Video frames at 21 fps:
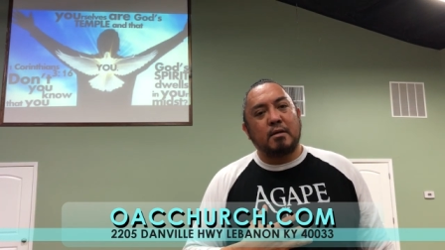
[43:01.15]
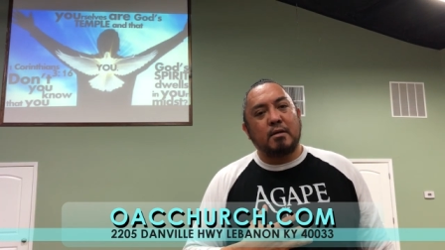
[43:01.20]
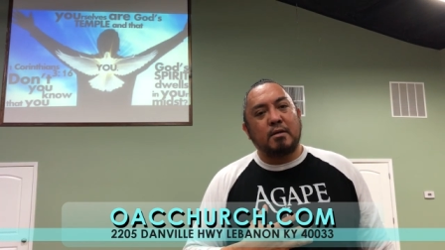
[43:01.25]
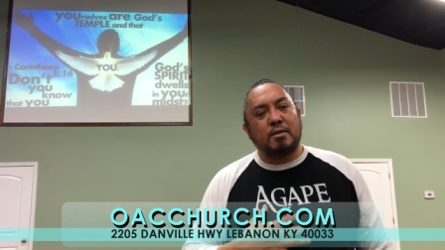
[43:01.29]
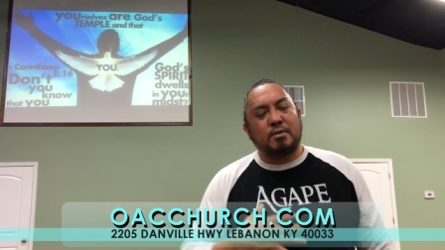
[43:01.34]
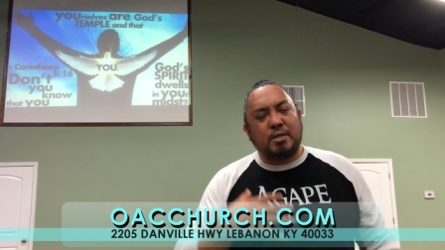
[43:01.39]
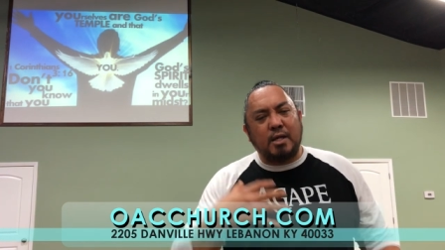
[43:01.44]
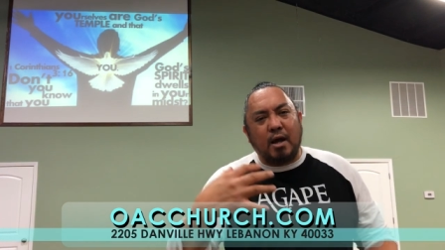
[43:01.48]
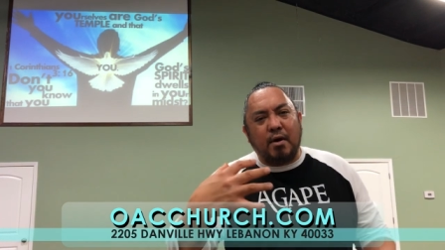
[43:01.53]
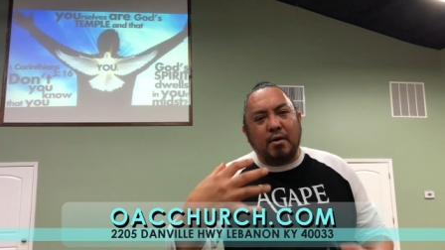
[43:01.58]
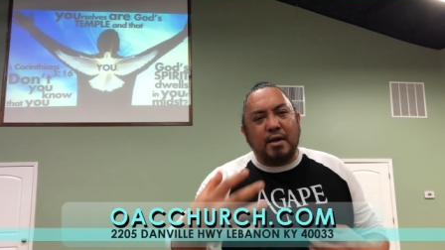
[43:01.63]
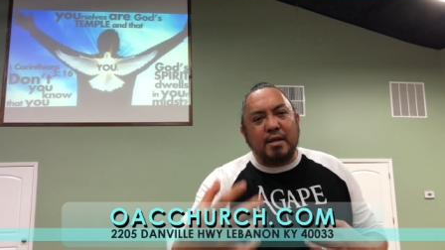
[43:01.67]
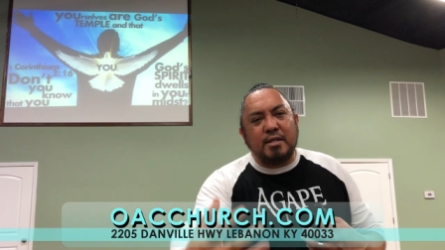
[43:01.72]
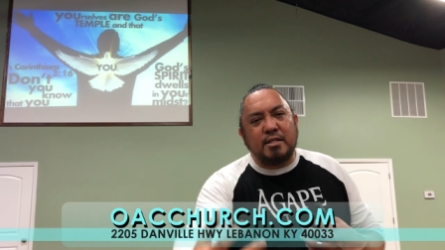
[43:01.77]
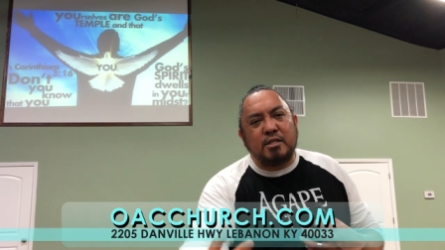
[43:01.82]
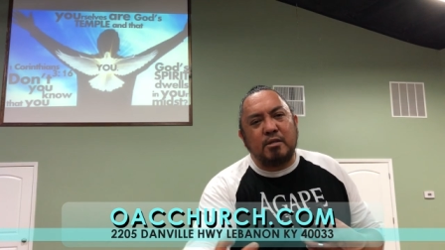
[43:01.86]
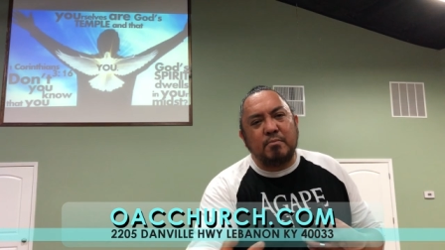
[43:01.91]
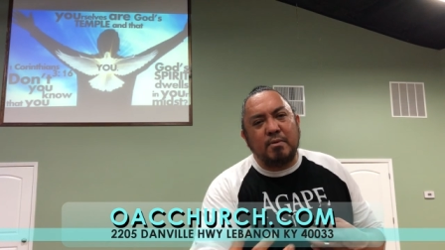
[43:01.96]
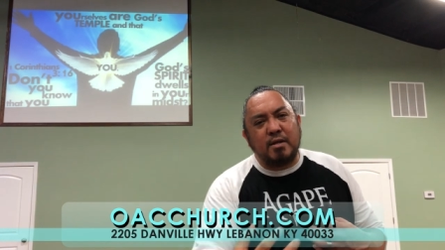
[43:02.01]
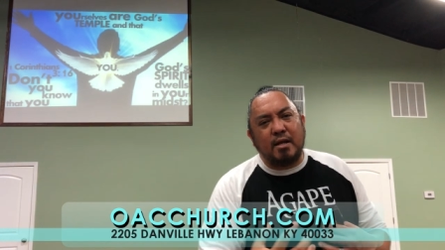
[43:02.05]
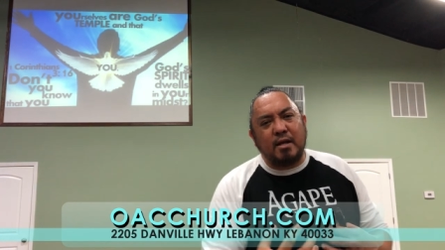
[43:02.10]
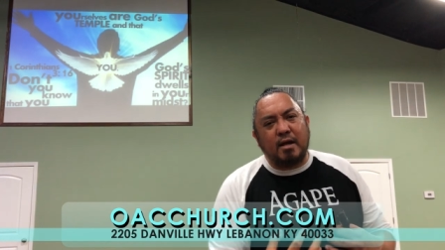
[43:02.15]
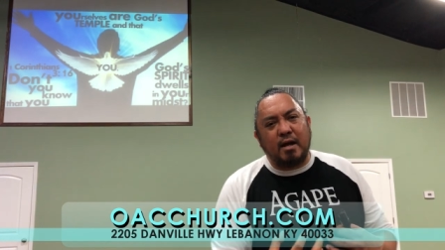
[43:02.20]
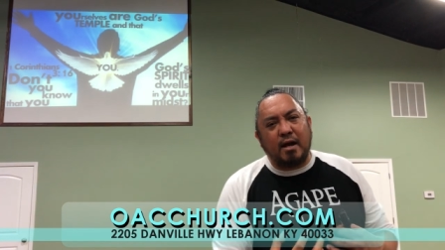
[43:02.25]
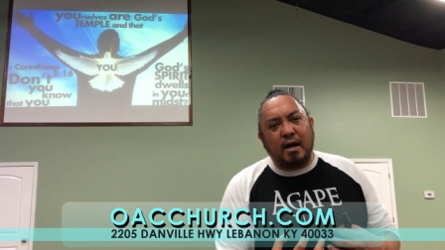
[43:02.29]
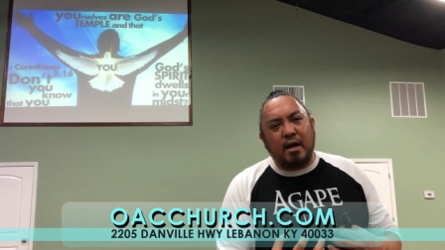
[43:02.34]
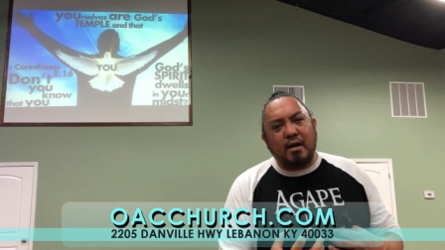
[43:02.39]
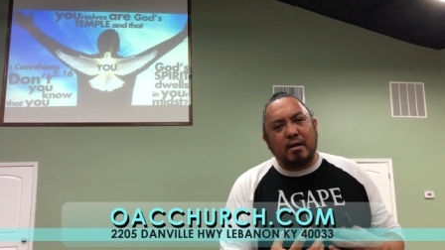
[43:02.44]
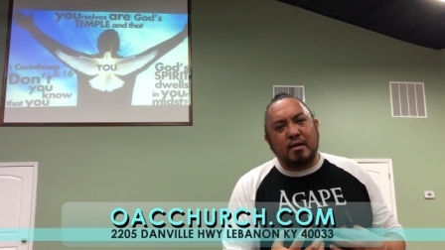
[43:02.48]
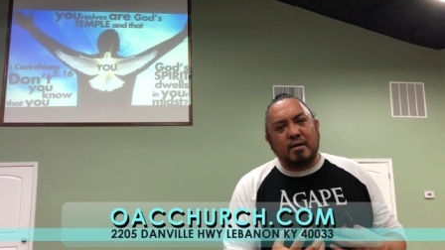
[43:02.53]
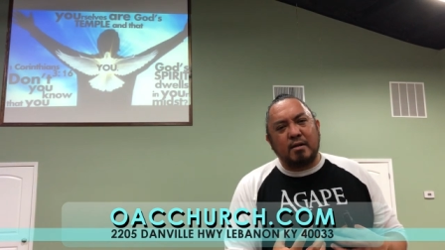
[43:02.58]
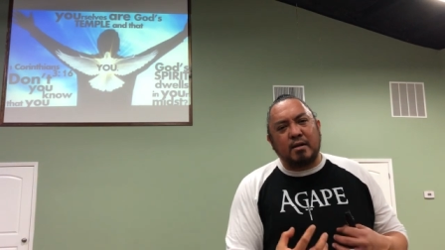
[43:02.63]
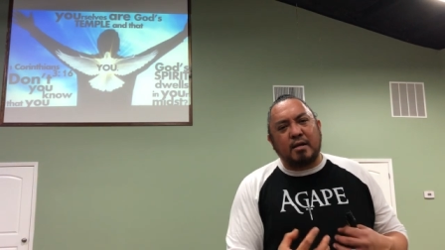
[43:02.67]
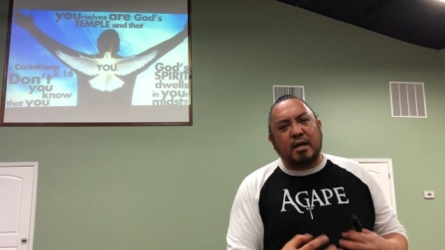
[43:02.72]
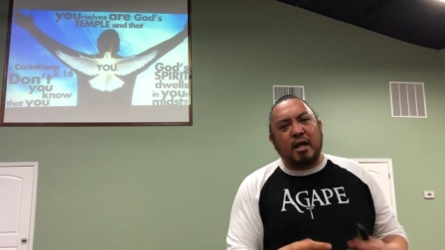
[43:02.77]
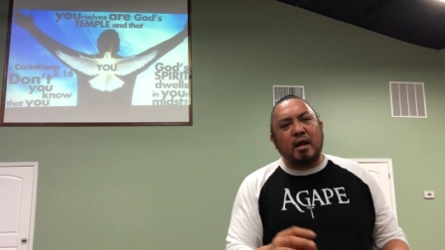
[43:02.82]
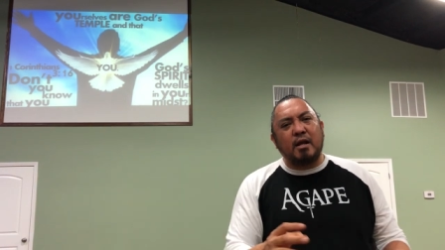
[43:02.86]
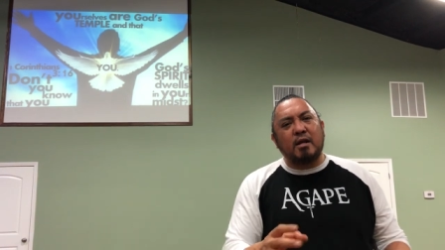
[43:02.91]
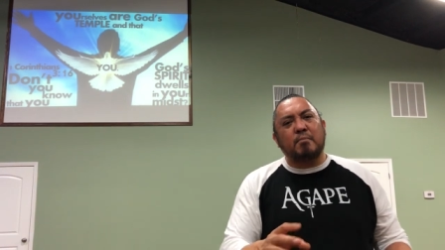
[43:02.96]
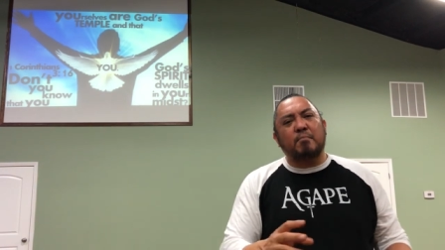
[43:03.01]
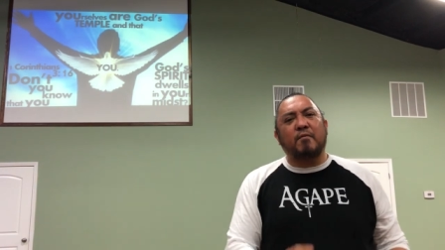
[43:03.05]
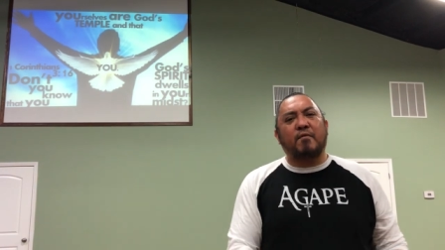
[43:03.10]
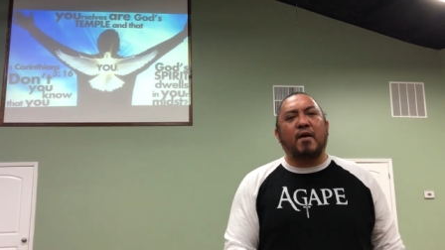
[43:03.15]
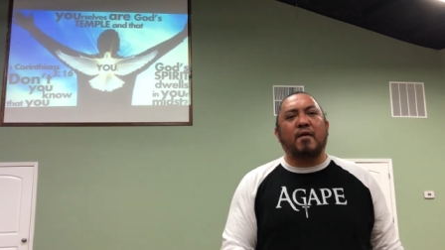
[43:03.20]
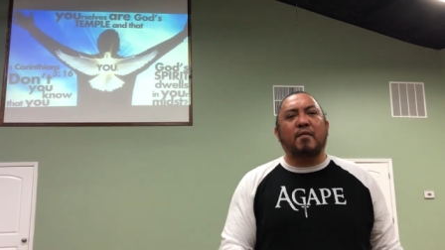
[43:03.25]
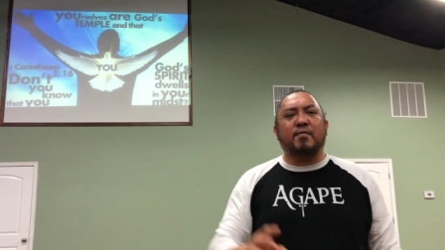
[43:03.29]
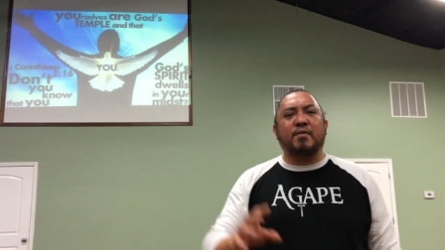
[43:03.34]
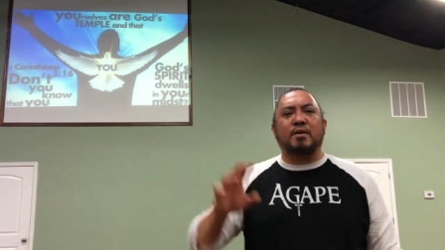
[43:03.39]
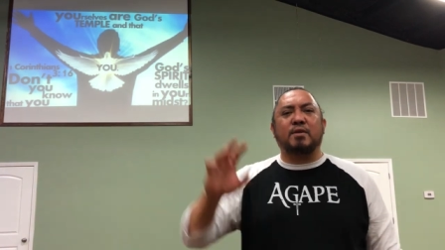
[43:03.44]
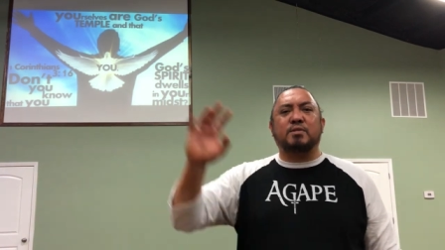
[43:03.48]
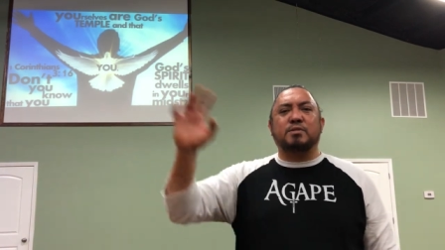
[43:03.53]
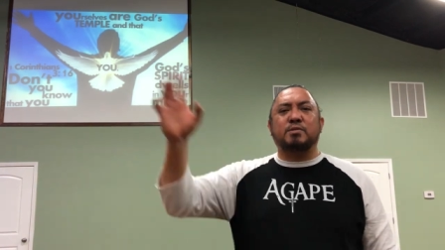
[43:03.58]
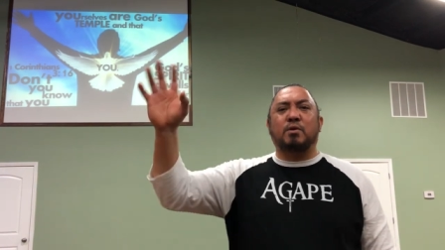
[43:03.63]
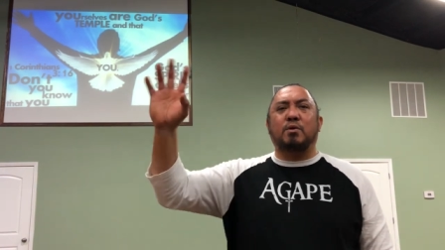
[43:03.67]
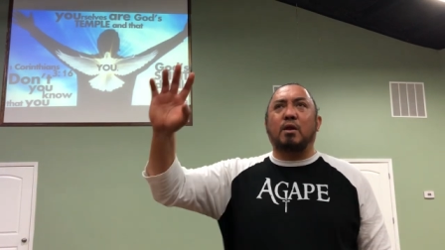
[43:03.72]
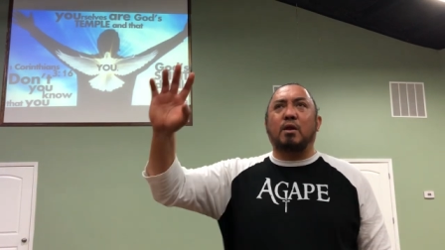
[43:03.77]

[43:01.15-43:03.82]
You see how intimate it got? The kingdom of heaven is no